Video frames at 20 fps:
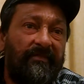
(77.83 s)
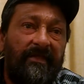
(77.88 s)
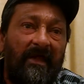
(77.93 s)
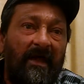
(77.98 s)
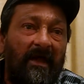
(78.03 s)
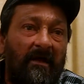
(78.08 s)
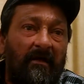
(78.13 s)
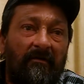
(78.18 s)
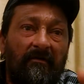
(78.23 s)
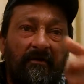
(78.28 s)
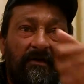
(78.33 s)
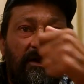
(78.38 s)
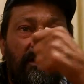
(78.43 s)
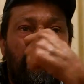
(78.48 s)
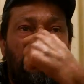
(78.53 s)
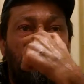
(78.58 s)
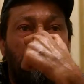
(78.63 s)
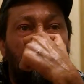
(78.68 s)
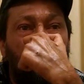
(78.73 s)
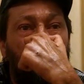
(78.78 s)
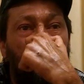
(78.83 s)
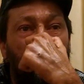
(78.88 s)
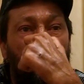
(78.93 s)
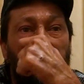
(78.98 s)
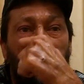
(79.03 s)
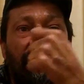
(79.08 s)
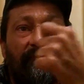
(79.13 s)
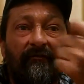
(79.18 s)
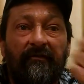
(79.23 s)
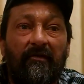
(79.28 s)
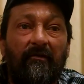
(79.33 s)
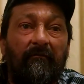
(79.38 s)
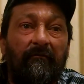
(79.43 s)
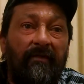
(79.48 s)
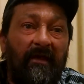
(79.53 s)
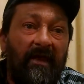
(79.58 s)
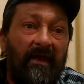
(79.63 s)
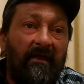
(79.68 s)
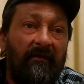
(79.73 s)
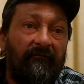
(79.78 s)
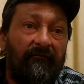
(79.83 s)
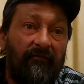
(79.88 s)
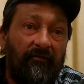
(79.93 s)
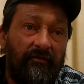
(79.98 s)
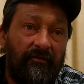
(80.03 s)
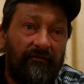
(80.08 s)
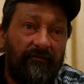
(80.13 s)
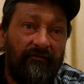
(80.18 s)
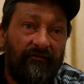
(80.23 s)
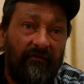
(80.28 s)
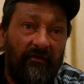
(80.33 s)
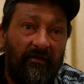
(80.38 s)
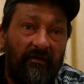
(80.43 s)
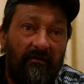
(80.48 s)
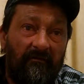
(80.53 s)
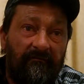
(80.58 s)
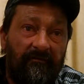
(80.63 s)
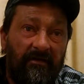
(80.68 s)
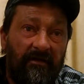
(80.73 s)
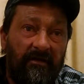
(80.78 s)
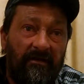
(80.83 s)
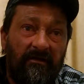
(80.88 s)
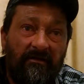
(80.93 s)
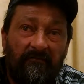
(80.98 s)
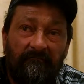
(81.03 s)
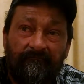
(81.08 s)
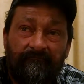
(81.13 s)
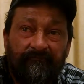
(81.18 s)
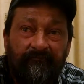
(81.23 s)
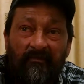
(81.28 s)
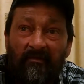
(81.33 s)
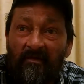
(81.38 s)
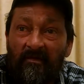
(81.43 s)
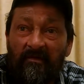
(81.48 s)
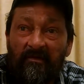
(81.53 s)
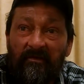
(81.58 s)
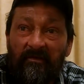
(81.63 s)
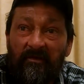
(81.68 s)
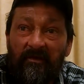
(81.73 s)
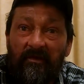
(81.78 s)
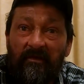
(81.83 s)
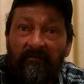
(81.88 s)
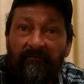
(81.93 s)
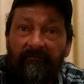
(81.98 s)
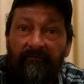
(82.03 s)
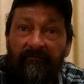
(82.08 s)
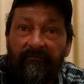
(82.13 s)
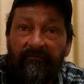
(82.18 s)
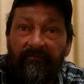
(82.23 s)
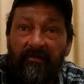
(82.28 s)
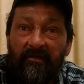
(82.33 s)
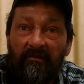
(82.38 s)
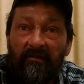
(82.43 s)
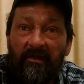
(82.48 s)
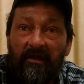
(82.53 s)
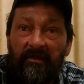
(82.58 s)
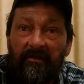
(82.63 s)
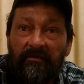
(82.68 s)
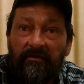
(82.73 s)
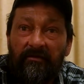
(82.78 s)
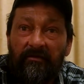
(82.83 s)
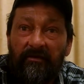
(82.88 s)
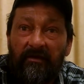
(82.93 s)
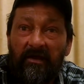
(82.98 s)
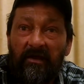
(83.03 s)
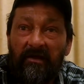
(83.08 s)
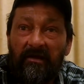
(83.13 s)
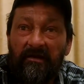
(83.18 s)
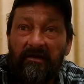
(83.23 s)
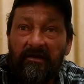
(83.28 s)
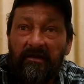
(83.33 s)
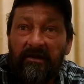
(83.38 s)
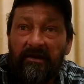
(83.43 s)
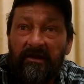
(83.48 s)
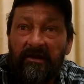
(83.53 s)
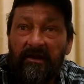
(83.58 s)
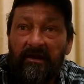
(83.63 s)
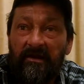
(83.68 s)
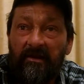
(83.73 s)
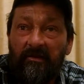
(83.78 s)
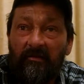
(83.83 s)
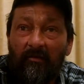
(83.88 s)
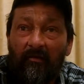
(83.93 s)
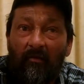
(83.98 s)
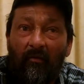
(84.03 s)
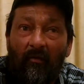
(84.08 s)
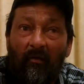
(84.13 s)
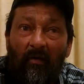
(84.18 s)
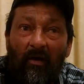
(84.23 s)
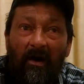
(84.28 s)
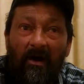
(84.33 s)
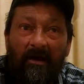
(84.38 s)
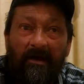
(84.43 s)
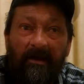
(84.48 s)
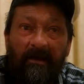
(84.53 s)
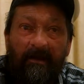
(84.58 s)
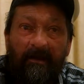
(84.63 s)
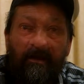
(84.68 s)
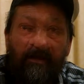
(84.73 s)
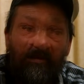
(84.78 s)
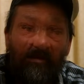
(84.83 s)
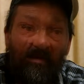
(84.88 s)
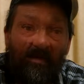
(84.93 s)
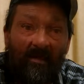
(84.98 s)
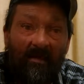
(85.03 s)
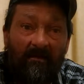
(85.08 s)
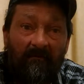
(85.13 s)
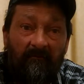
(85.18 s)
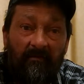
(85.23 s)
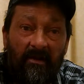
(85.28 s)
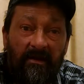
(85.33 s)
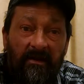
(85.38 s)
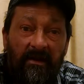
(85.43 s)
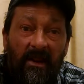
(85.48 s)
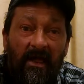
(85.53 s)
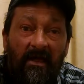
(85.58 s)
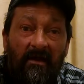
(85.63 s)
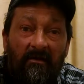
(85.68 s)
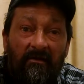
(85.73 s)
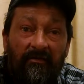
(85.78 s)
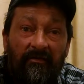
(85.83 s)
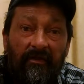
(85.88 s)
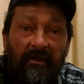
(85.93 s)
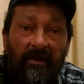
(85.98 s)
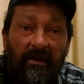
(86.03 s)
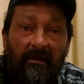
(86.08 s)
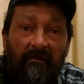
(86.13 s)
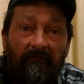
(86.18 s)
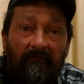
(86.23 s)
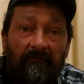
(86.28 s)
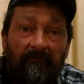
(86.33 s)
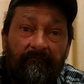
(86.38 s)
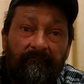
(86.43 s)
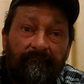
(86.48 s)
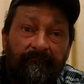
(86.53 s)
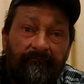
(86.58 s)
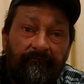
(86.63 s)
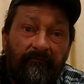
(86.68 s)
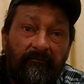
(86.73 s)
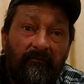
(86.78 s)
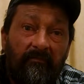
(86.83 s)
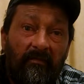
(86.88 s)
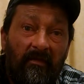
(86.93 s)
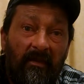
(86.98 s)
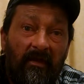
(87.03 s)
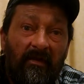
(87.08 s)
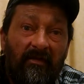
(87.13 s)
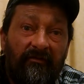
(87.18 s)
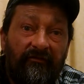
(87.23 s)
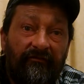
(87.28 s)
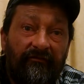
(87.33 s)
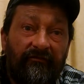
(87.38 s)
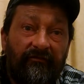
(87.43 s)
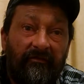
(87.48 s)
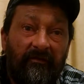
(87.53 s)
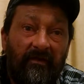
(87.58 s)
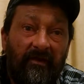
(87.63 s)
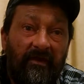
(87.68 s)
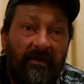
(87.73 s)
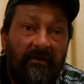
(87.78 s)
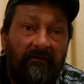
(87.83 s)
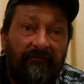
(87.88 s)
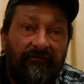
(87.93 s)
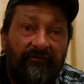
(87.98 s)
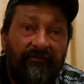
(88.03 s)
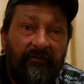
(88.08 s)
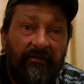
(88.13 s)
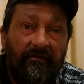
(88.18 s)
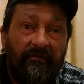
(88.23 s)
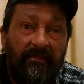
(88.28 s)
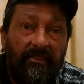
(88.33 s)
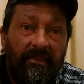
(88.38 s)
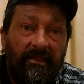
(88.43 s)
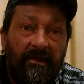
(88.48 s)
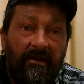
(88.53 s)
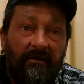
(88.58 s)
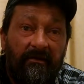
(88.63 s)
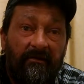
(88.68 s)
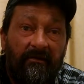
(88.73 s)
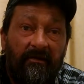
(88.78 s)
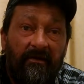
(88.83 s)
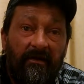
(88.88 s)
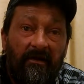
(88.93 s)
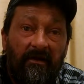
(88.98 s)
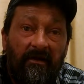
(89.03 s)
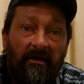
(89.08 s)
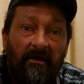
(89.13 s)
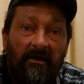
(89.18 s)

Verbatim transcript: down and you're going to feel bad for yourself and you're going to feel like you're not needed or wanted. But now that I'm lost limbs here and there,